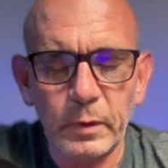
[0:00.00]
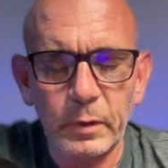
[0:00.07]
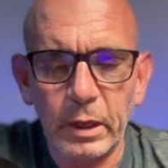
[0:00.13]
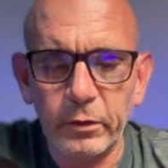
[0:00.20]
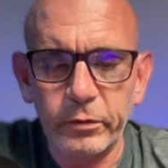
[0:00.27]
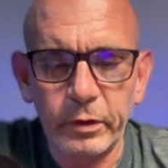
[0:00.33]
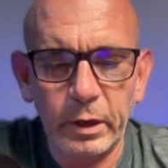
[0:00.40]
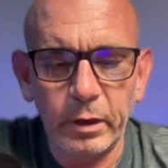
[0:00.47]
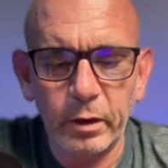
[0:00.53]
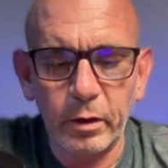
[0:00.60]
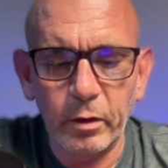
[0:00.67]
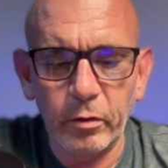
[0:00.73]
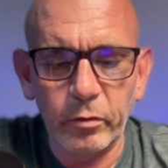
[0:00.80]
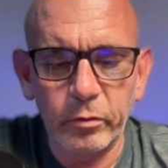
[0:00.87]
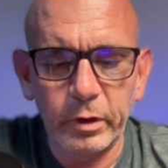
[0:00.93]
I said it
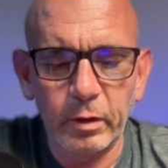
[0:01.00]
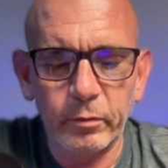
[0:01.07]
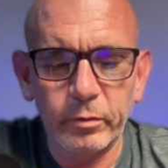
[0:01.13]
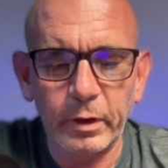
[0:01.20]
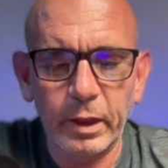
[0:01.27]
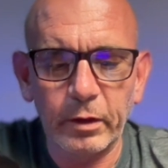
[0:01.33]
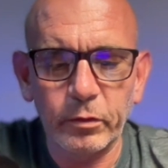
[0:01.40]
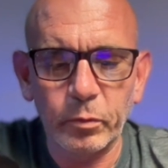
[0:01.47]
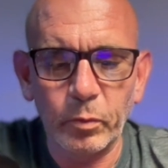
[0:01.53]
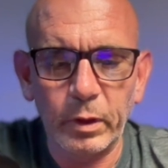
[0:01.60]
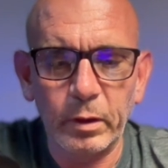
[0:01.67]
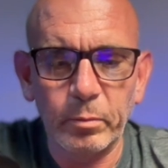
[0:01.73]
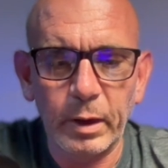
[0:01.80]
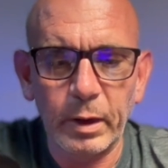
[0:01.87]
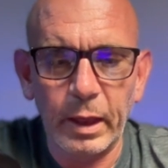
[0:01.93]
100 times last
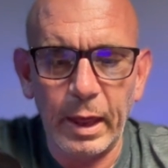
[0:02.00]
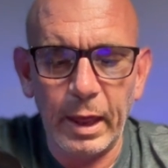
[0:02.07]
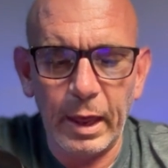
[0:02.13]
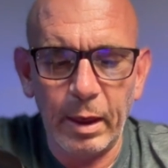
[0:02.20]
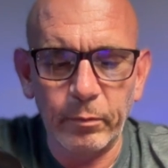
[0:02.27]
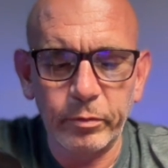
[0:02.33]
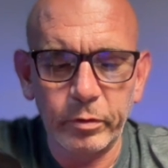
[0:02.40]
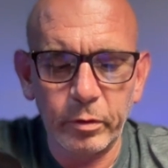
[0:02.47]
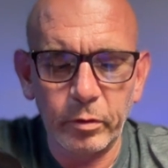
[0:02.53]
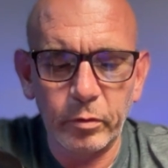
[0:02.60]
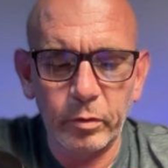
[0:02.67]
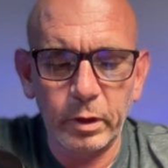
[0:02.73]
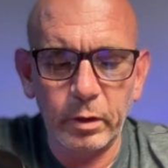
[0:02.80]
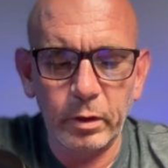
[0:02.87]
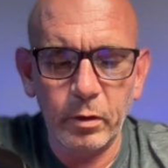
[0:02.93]
week, but I
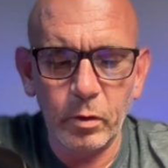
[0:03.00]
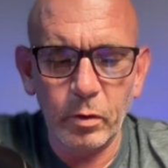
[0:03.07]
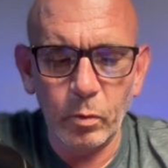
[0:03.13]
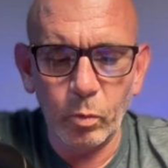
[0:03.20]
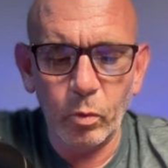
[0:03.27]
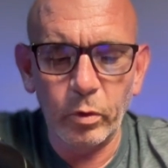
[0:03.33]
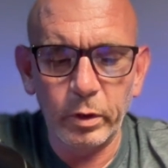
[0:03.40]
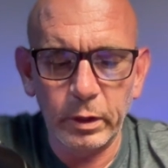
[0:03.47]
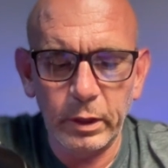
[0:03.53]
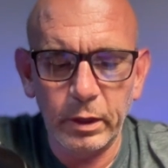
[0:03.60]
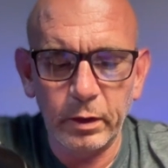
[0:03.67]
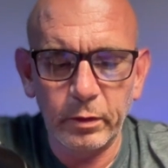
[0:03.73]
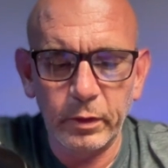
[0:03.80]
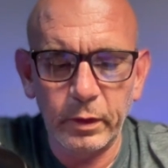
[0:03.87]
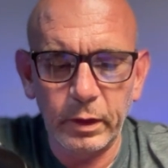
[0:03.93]
absolutely want to
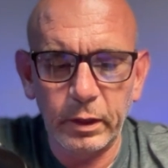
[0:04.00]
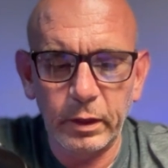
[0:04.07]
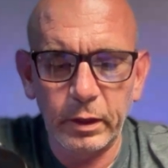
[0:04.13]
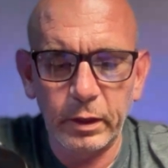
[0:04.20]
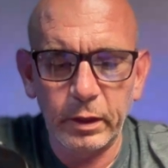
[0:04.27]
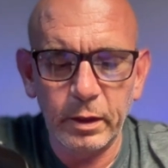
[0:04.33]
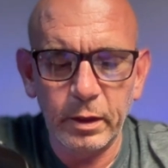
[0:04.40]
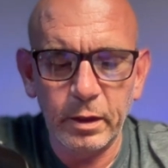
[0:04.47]
get the